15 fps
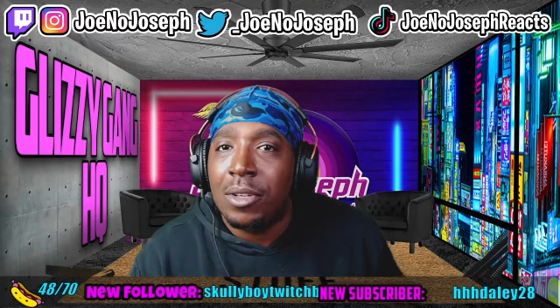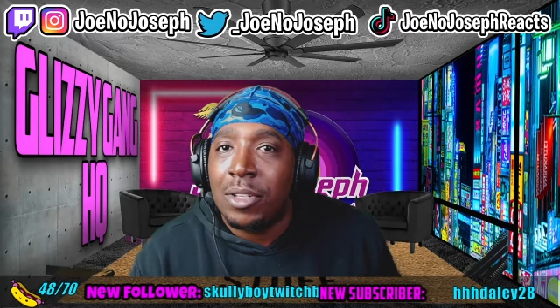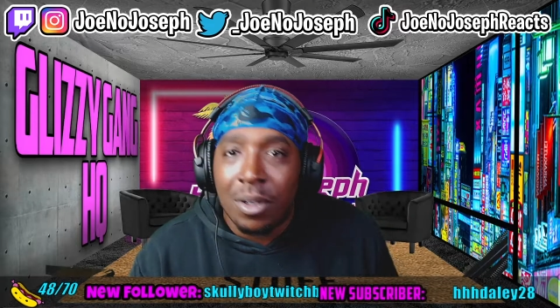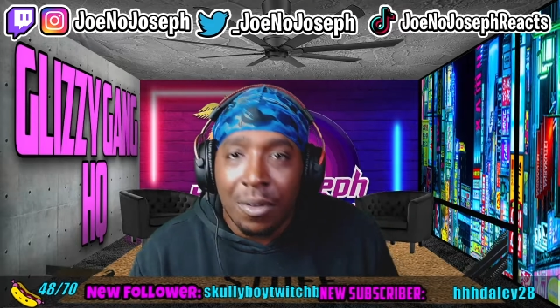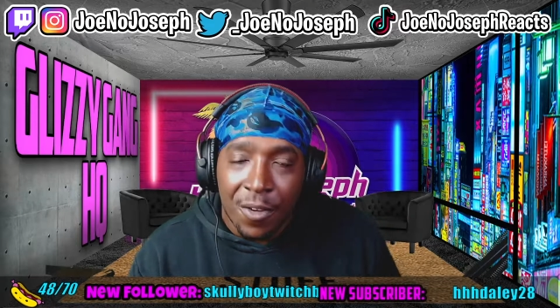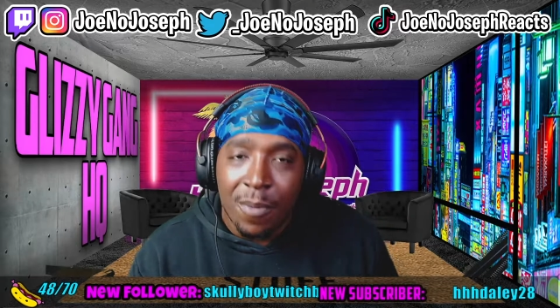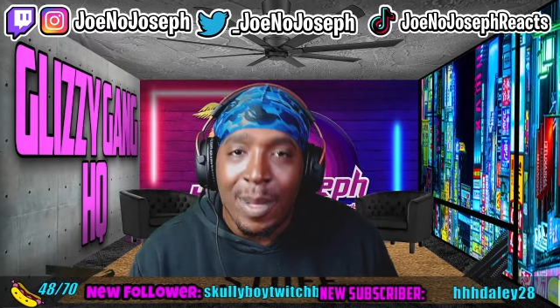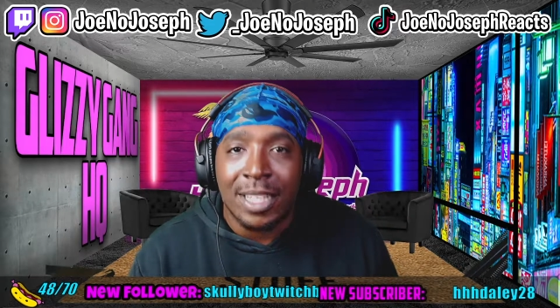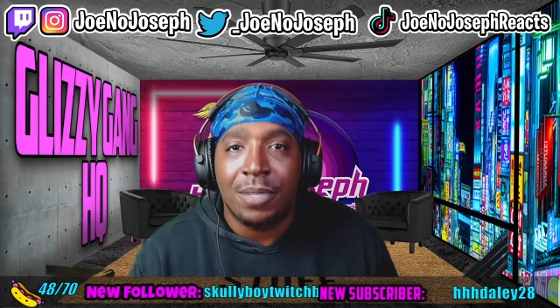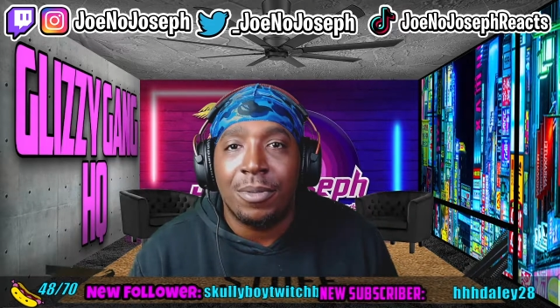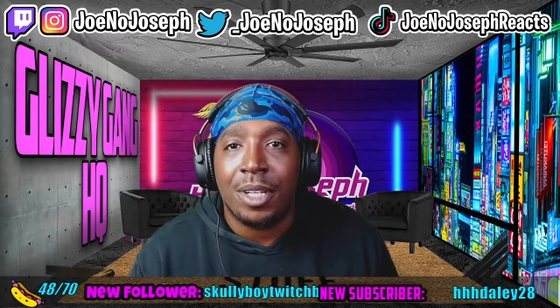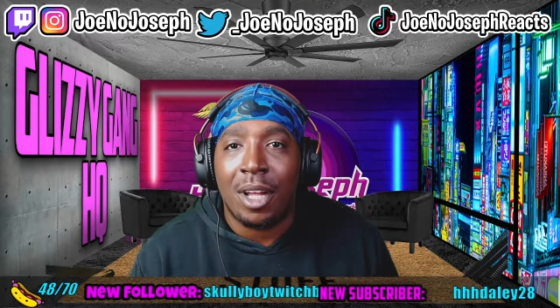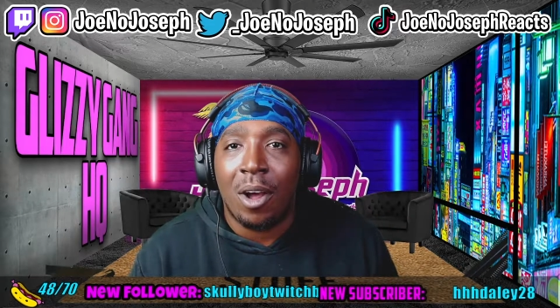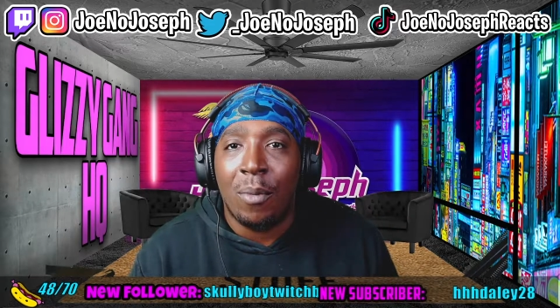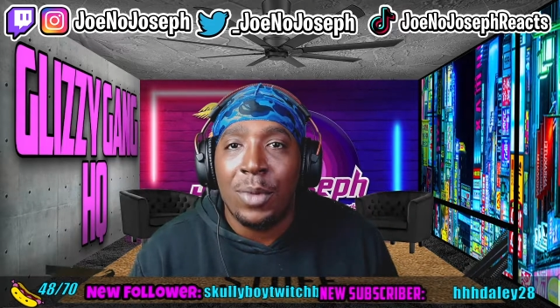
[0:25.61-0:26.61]
So if you mess with
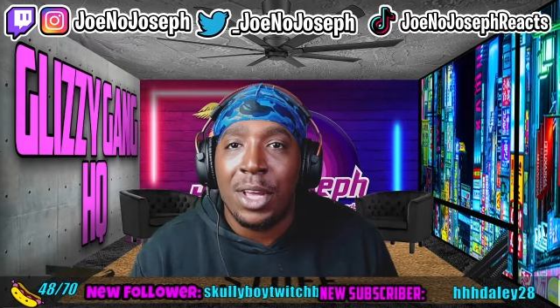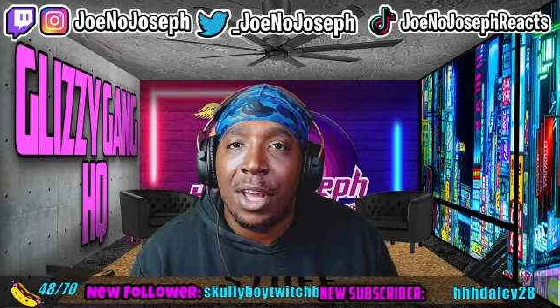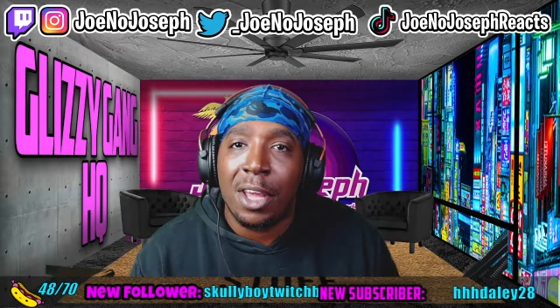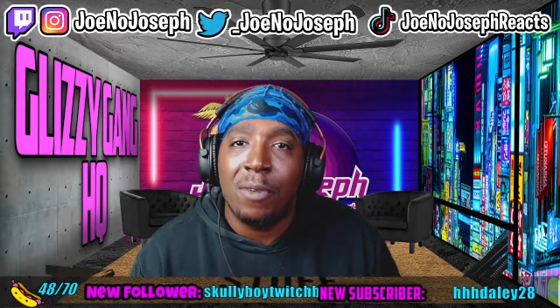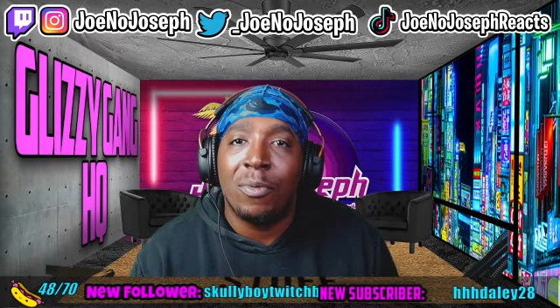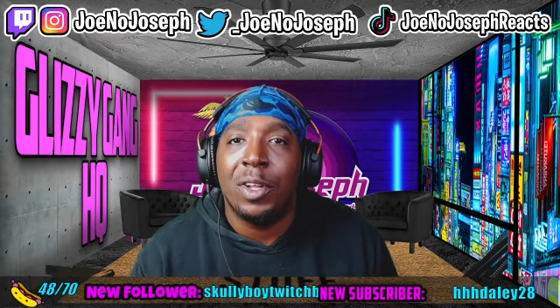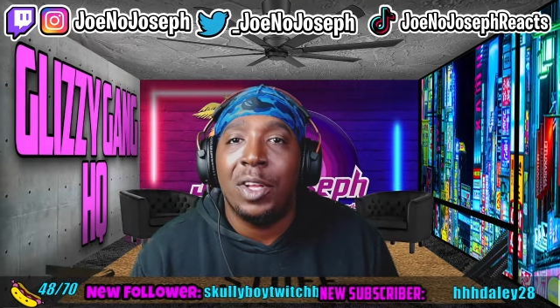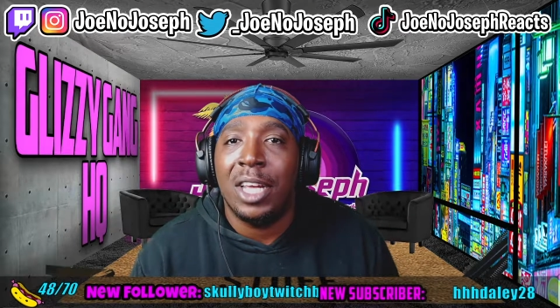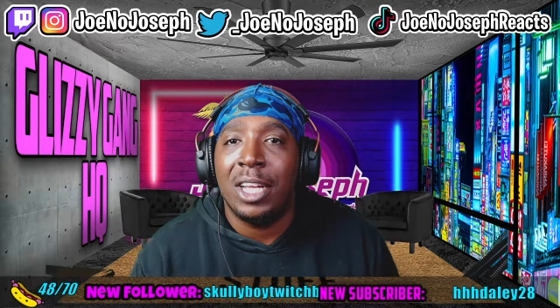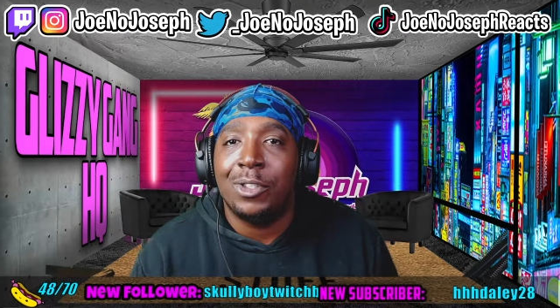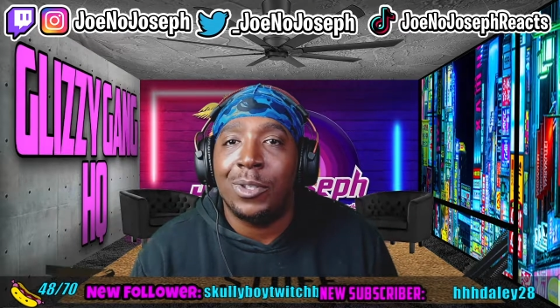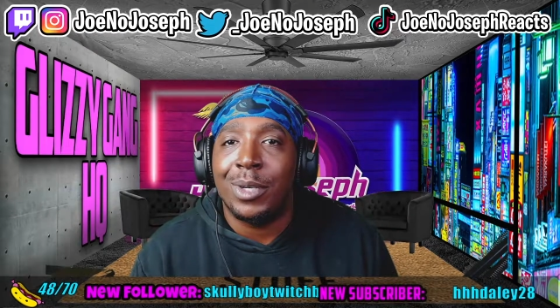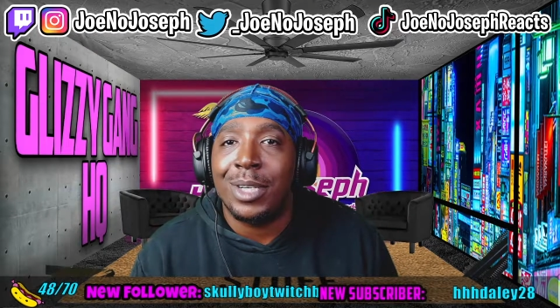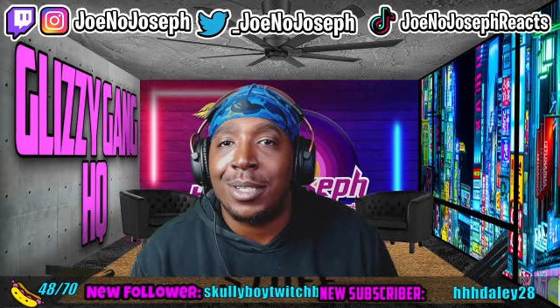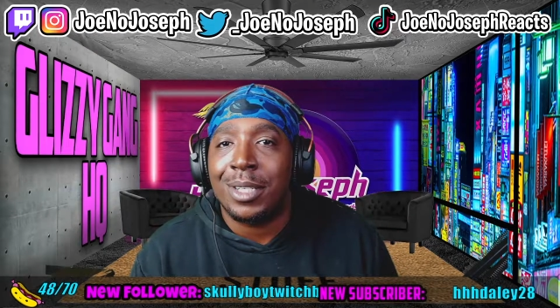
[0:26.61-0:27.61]
the homie and you really
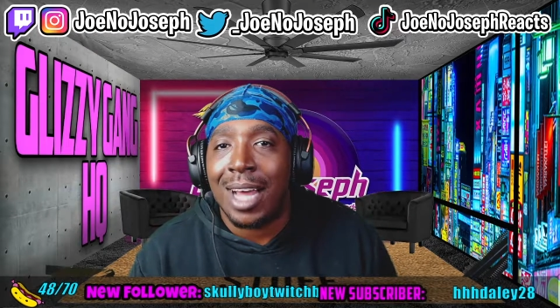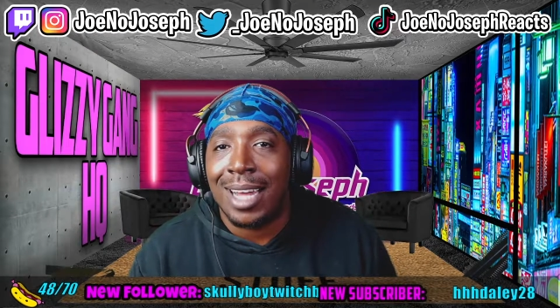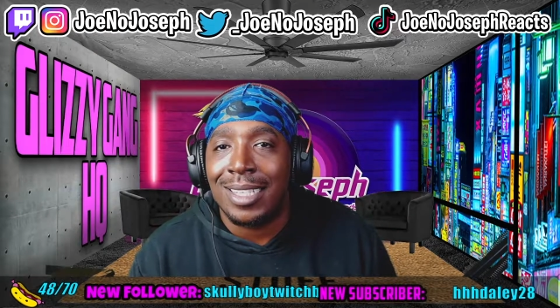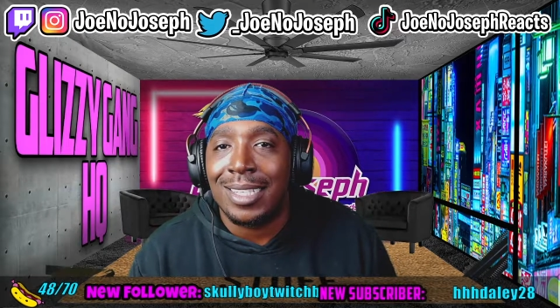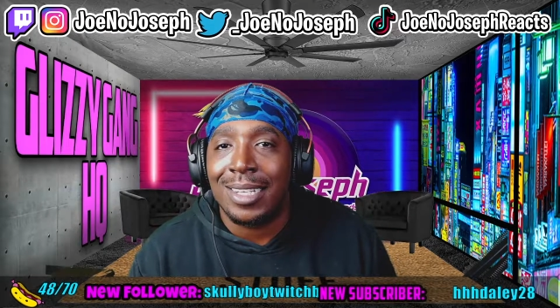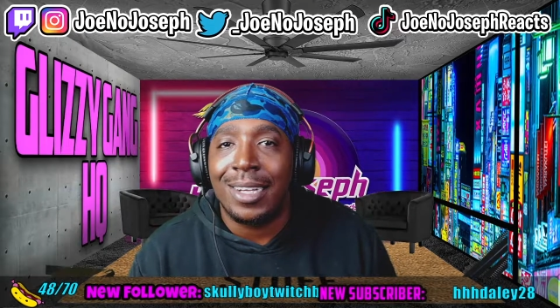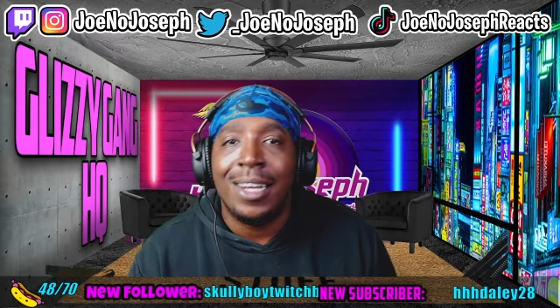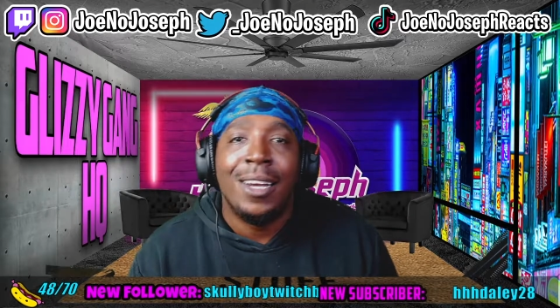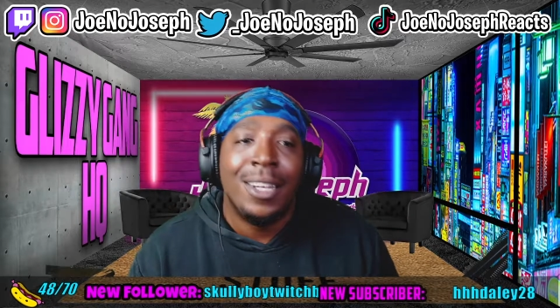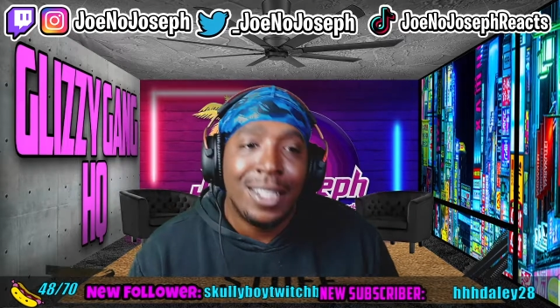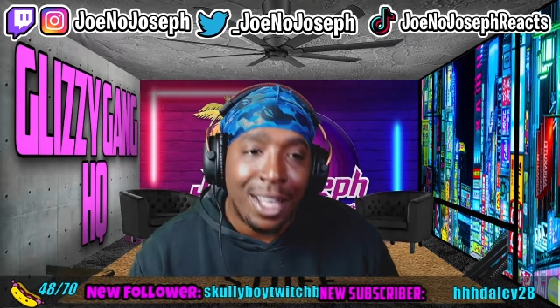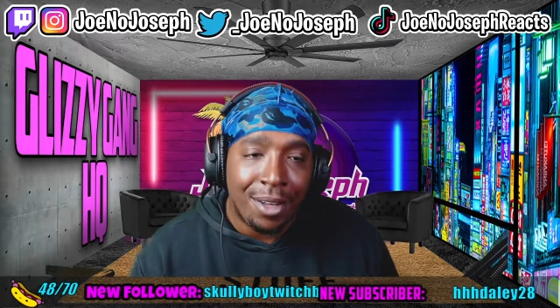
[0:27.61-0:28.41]
enjoy this content,